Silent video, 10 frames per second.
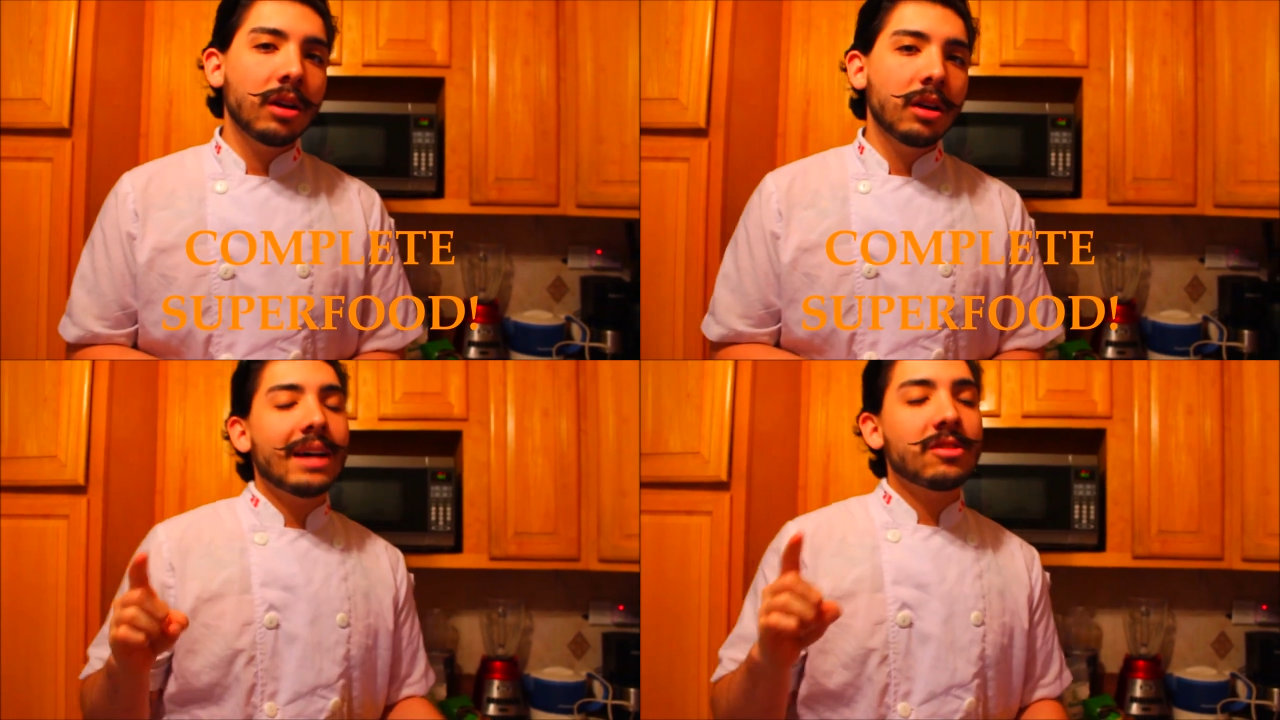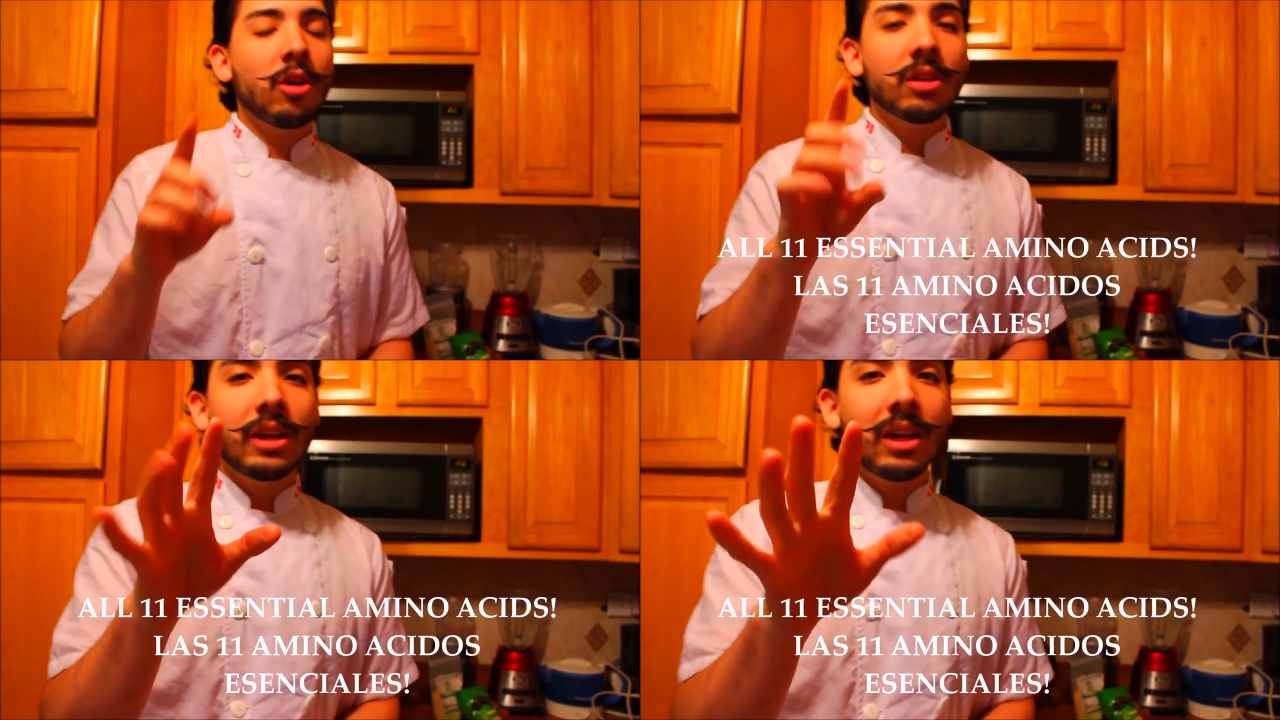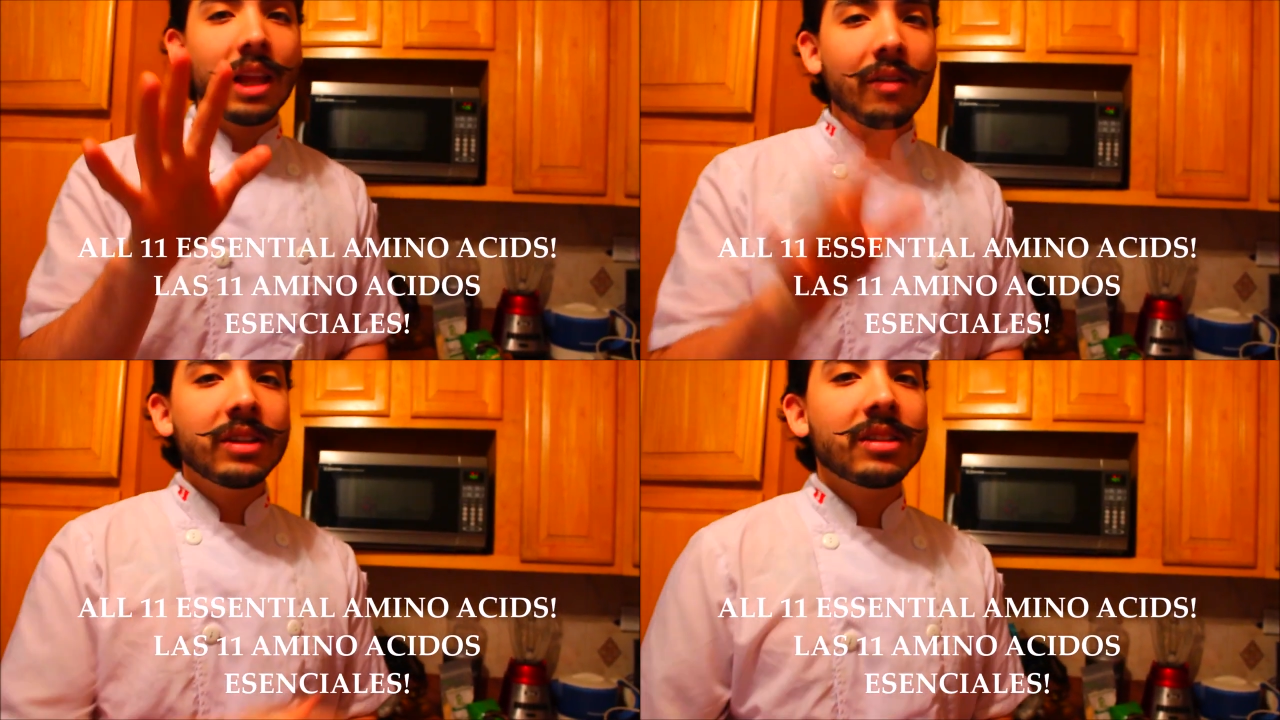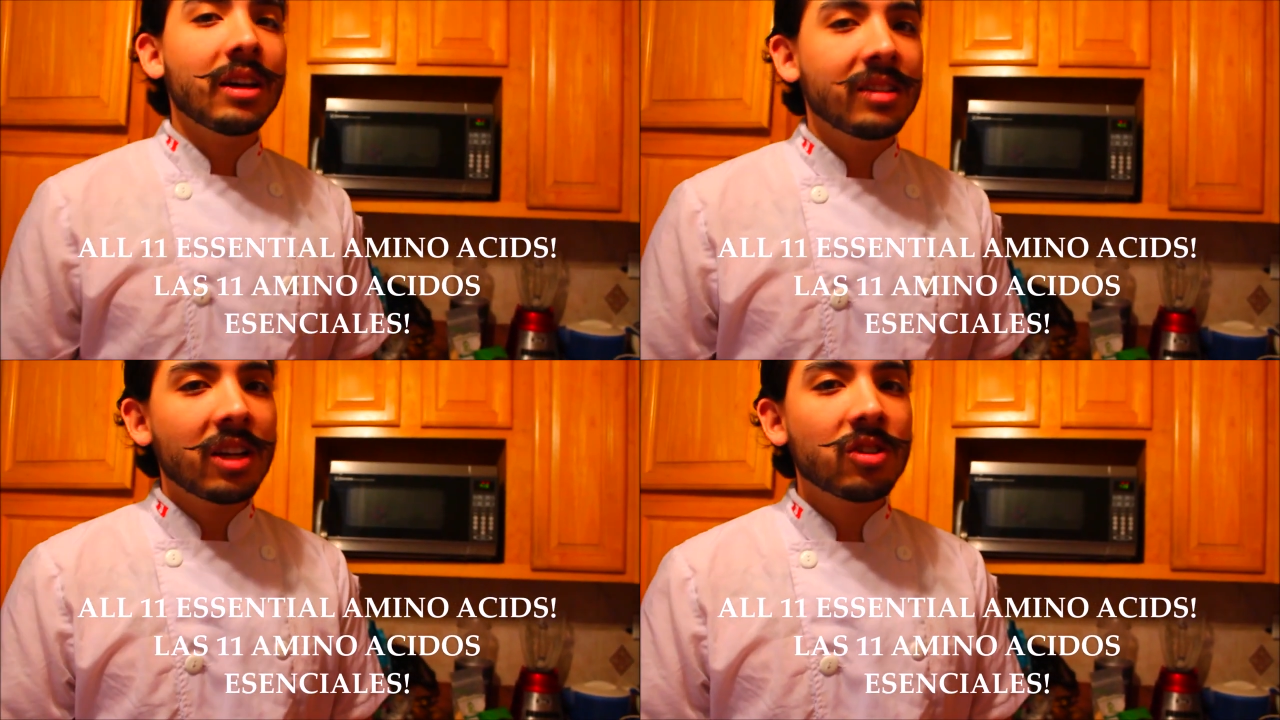It has all the 11
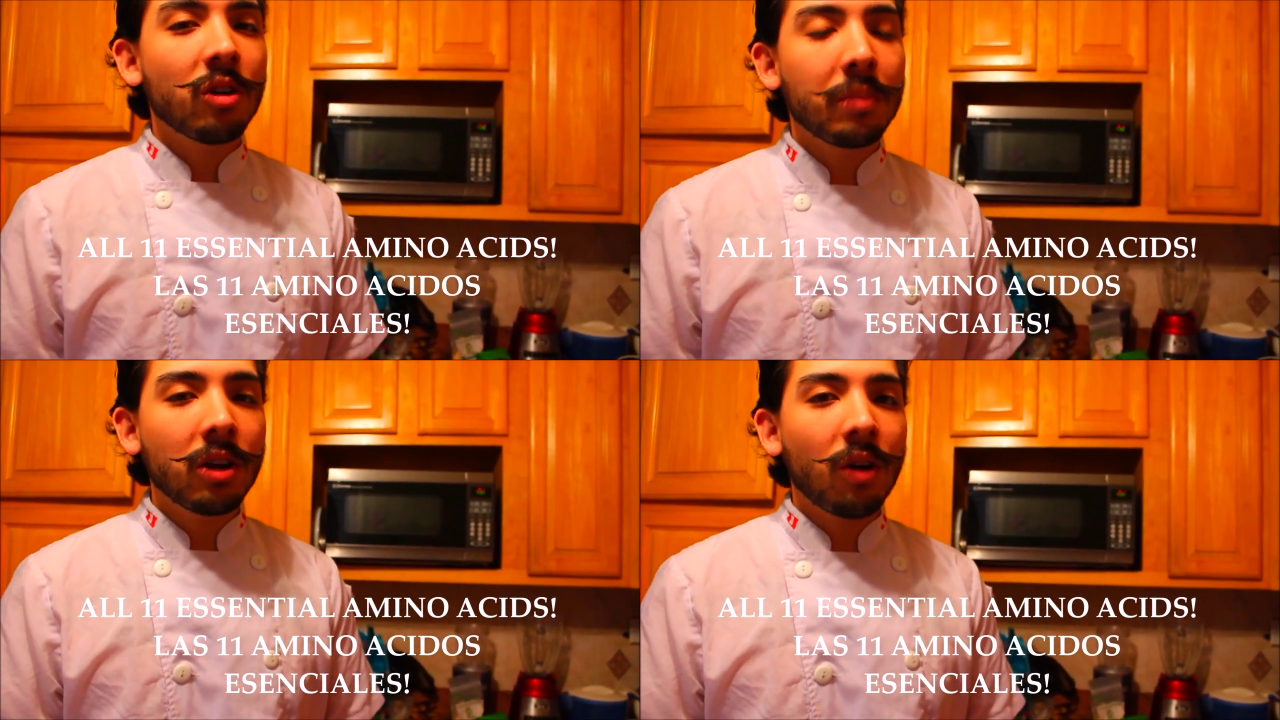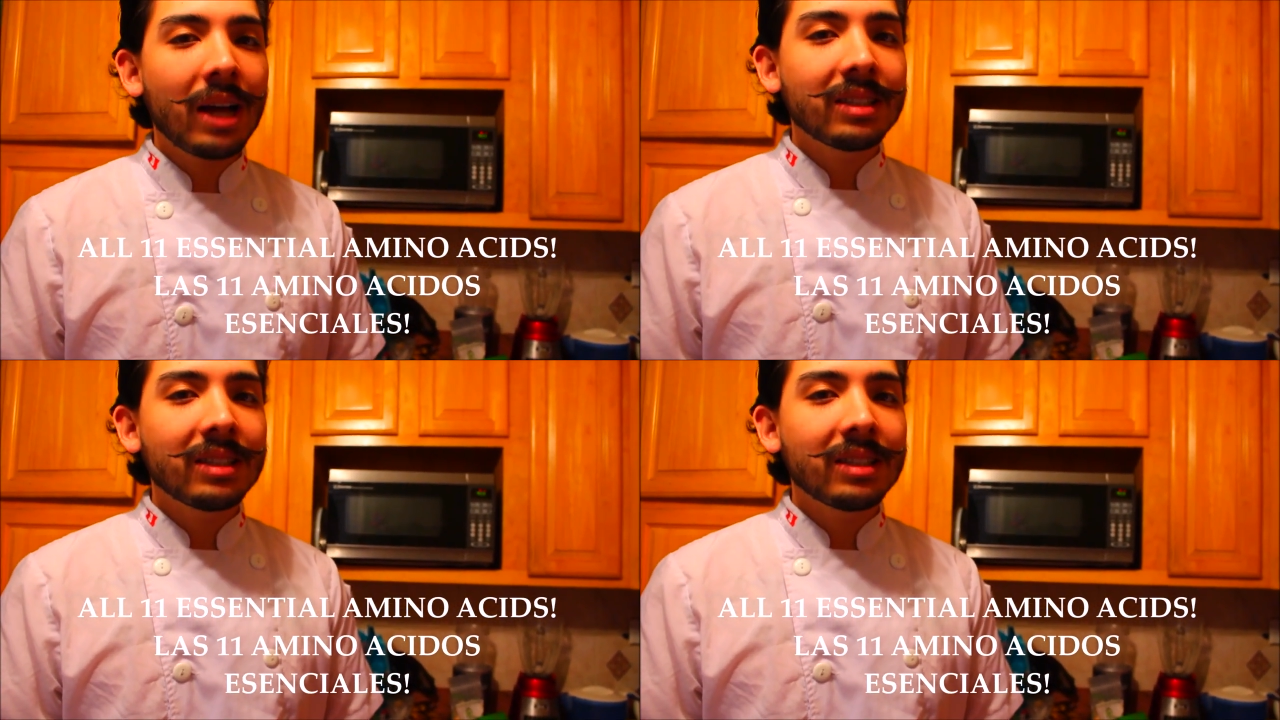essential amino